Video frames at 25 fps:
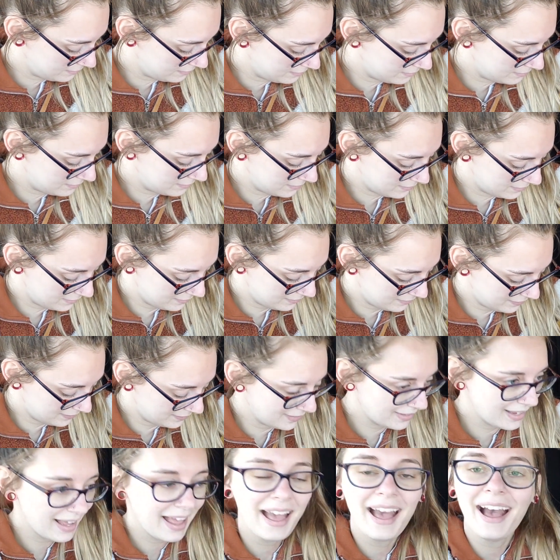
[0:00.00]
oh, last item.
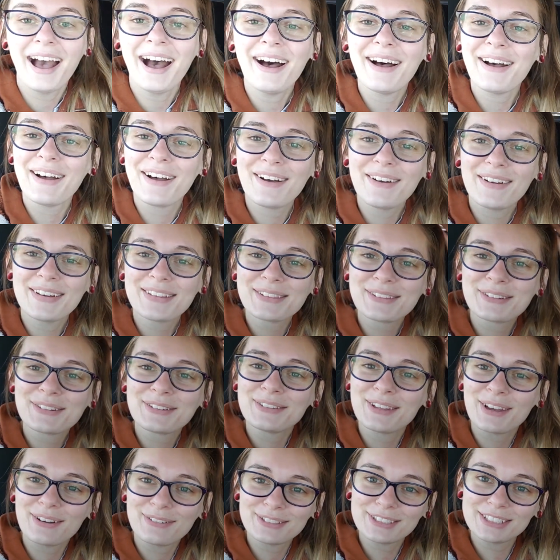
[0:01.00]
Uh, a little
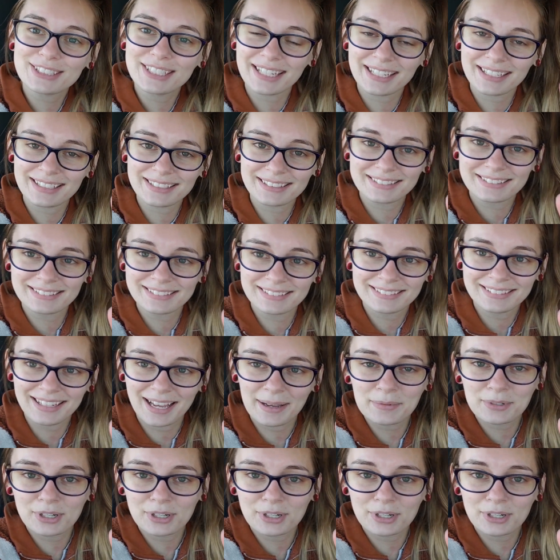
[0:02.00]
lotion. I'm